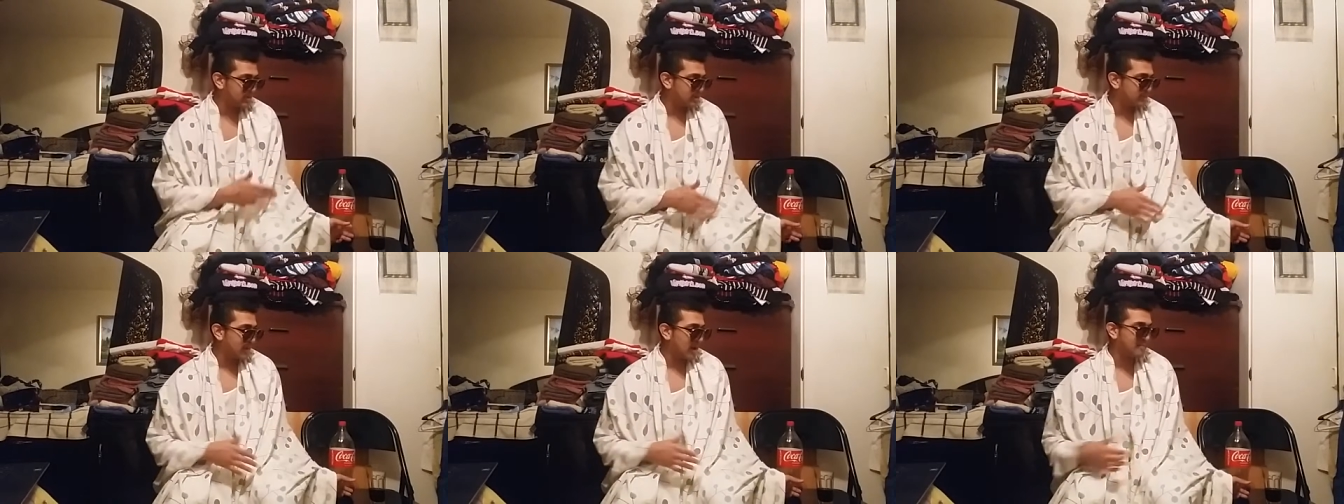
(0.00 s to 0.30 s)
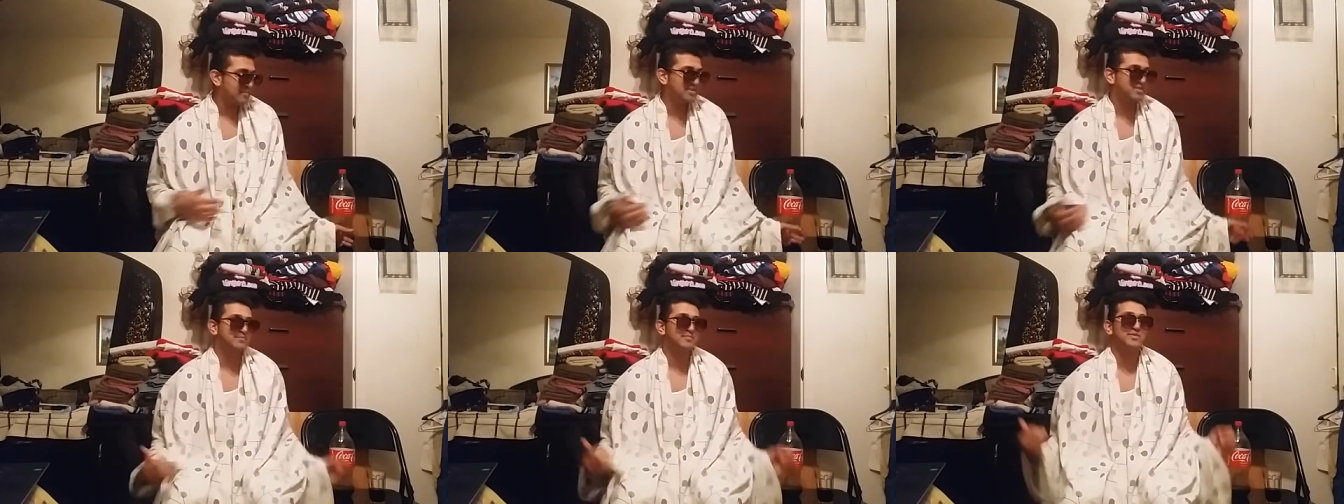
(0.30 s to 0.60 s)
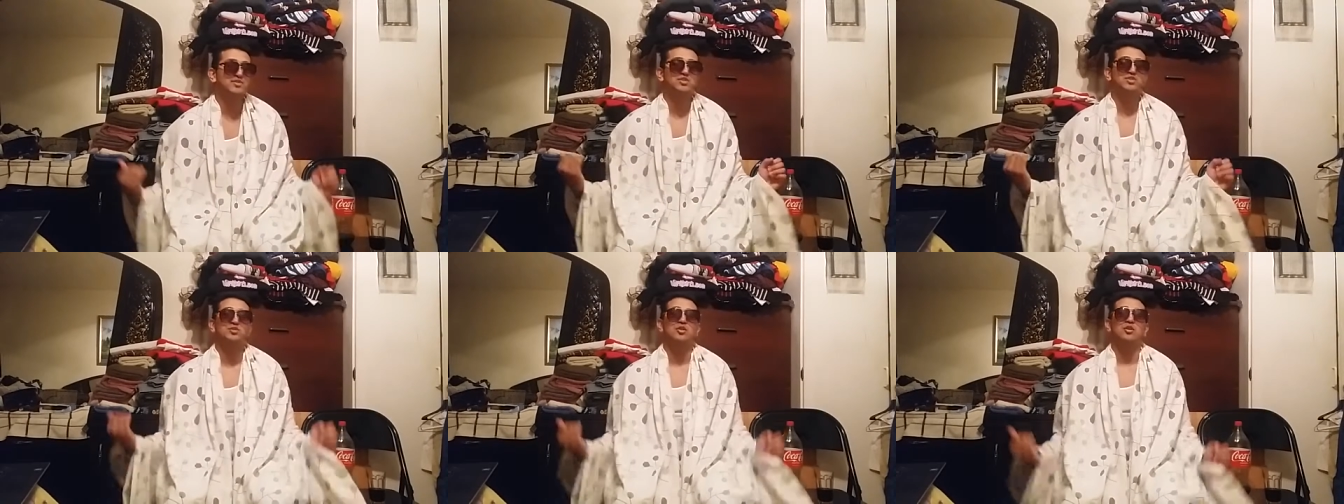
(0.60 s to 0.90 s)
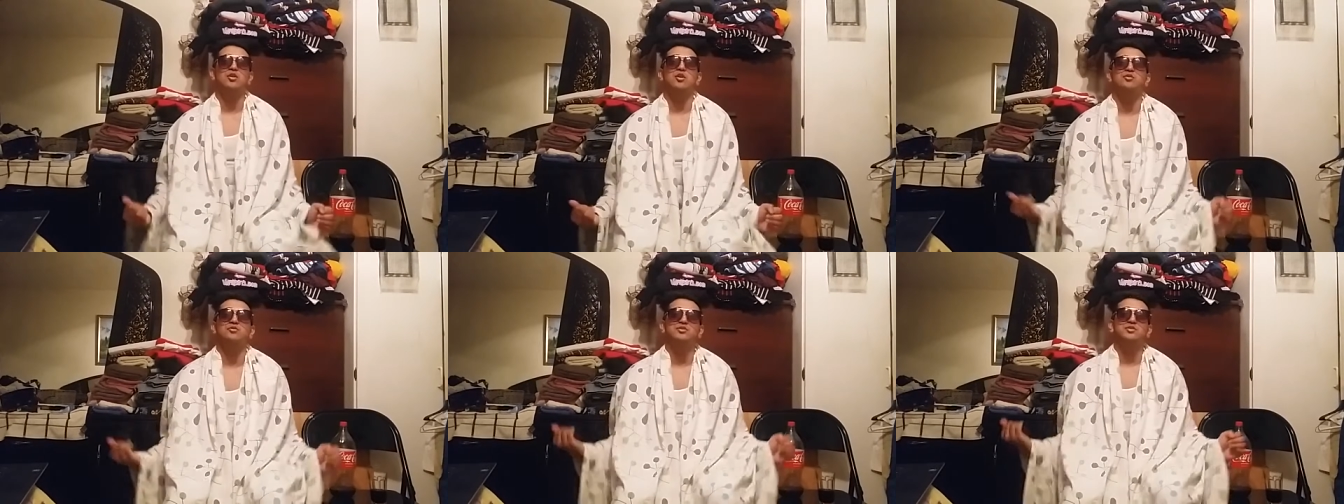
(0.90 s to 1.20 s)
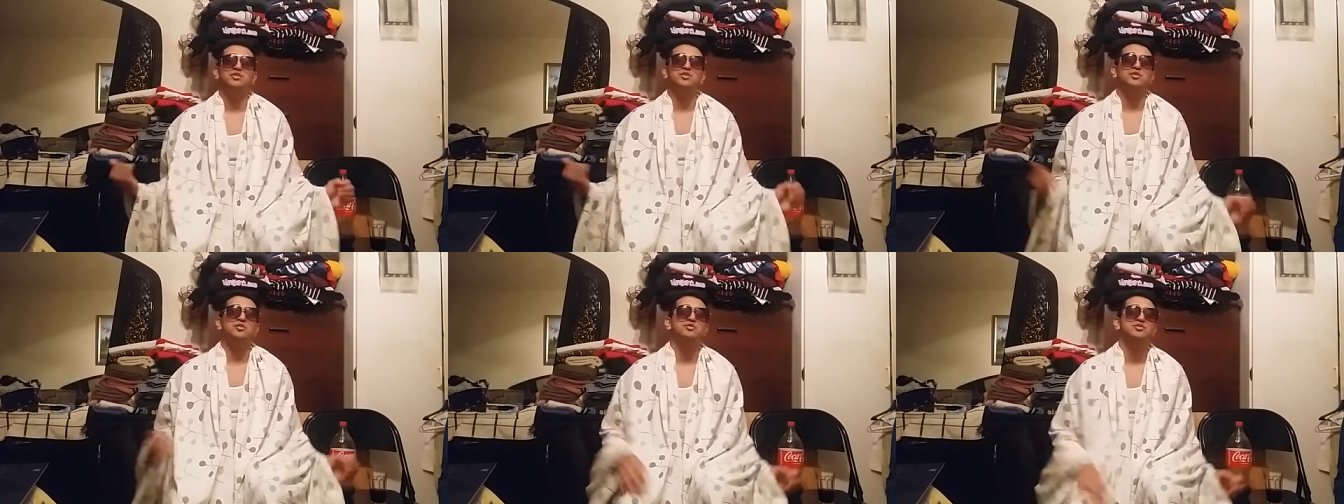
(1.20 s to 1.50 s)
You spy me some bitches go, oh
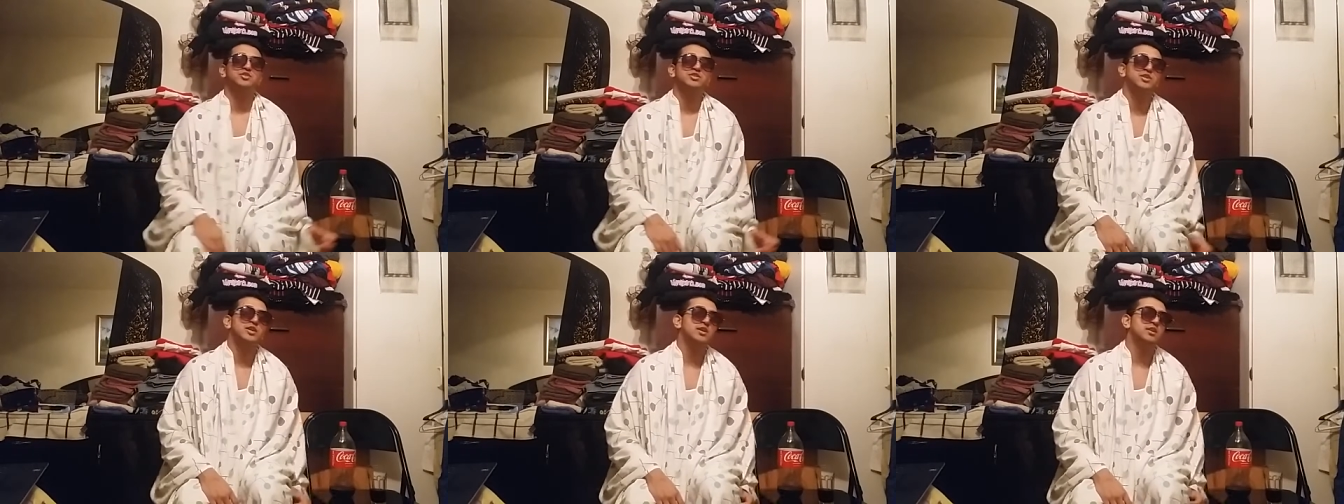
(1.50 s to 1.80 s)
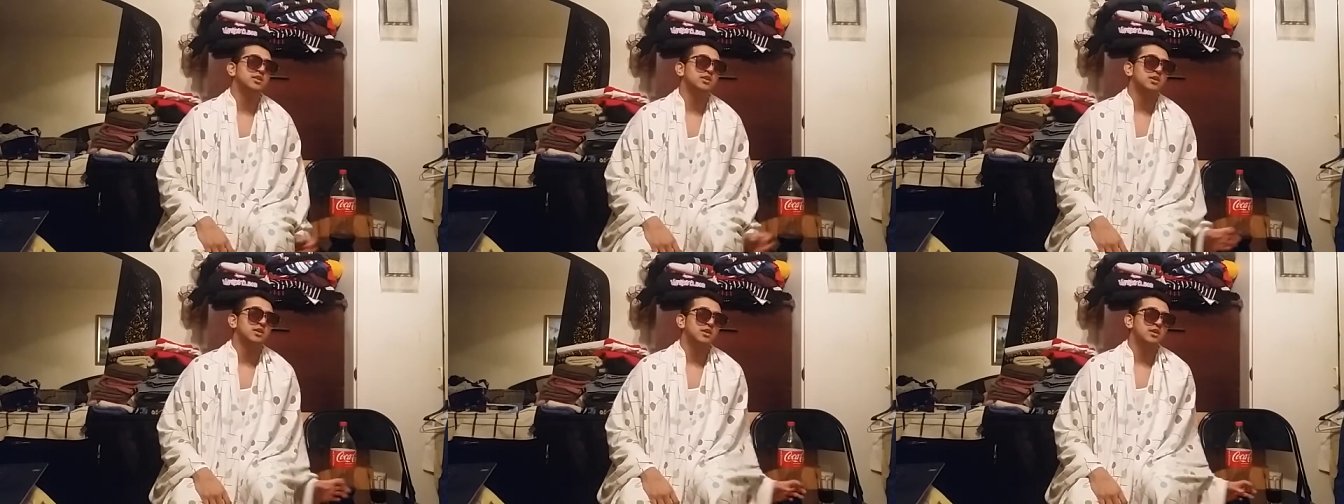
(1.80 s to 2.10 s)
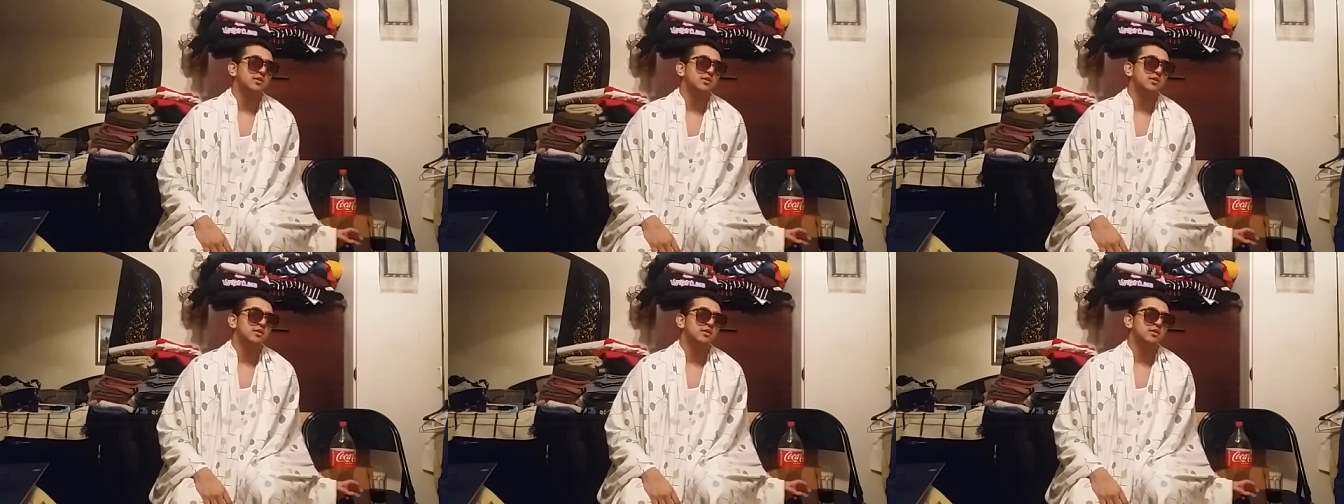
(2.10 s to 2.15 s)
shit, oh shit.